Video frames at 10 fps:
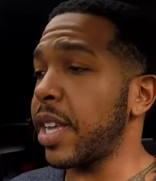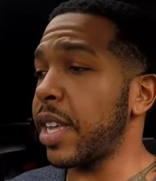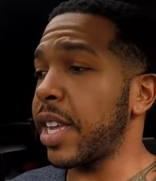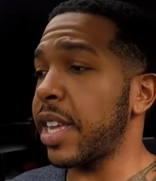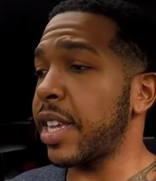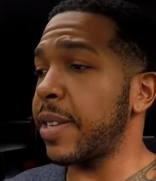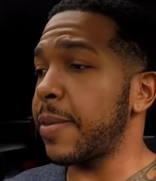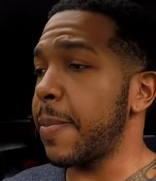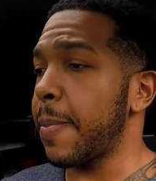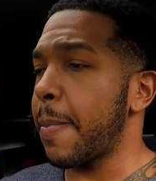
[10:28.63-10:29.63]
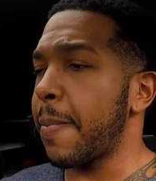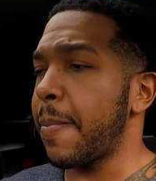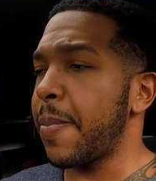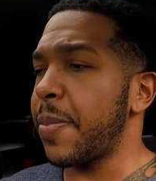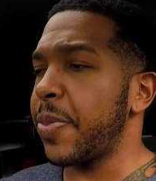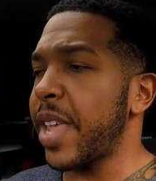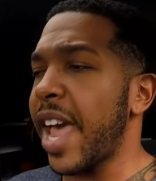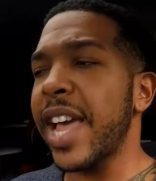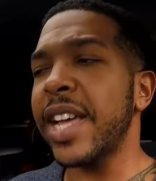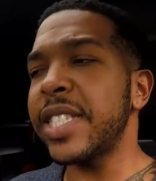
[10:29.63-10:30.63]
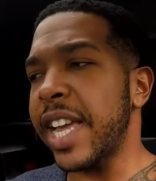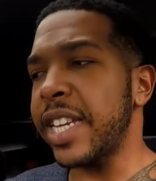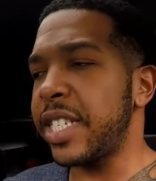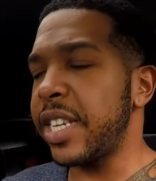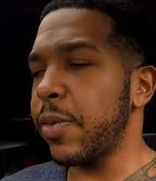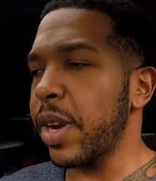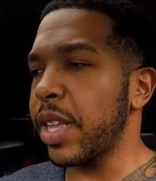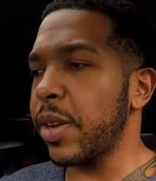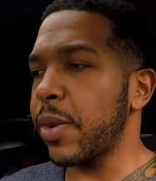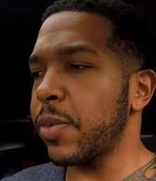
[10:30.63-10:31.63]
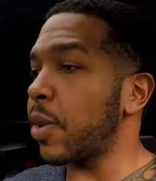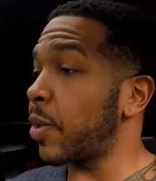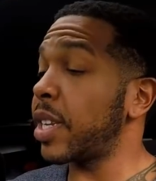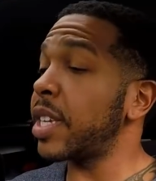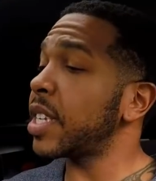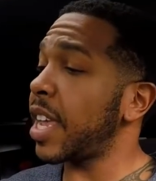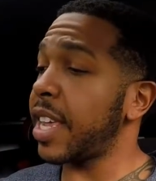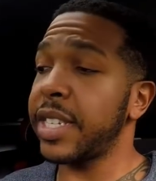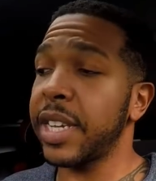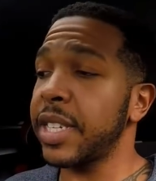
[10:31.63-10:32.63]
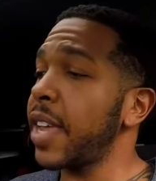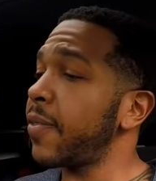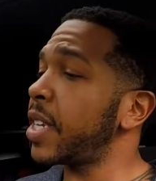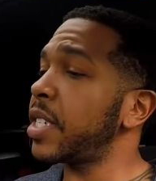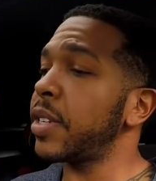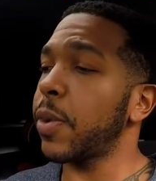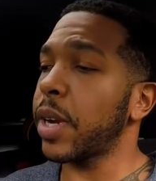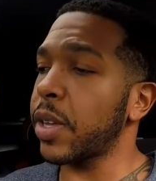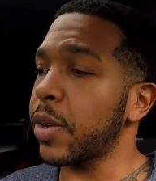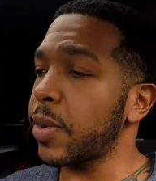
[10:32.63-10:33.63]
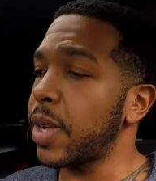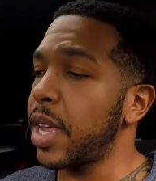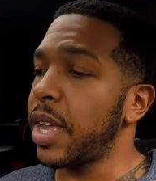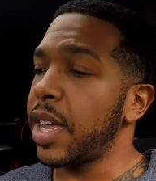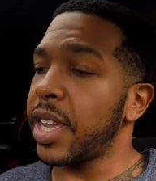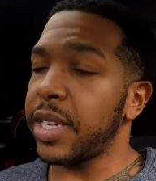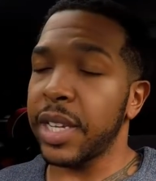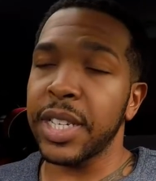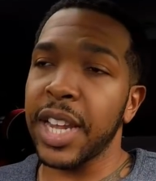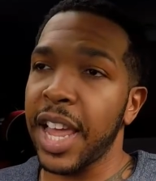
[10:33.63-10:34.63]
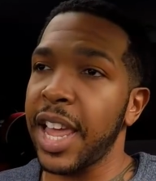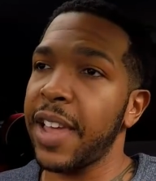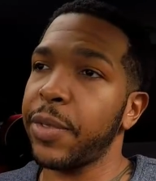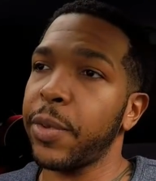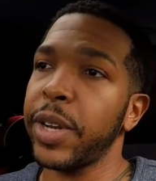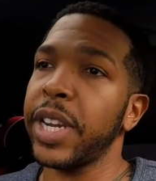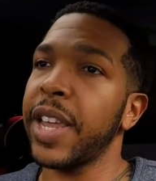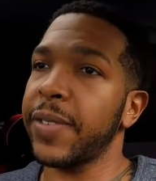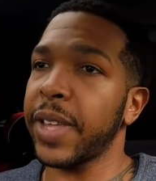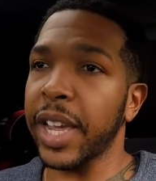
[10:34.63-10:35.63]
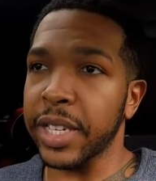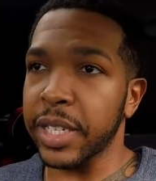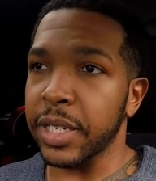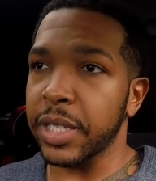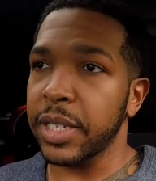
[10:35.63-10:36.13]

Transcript: It has HD radio. No, it doesn't have HD radio. It does not have 3D navigation.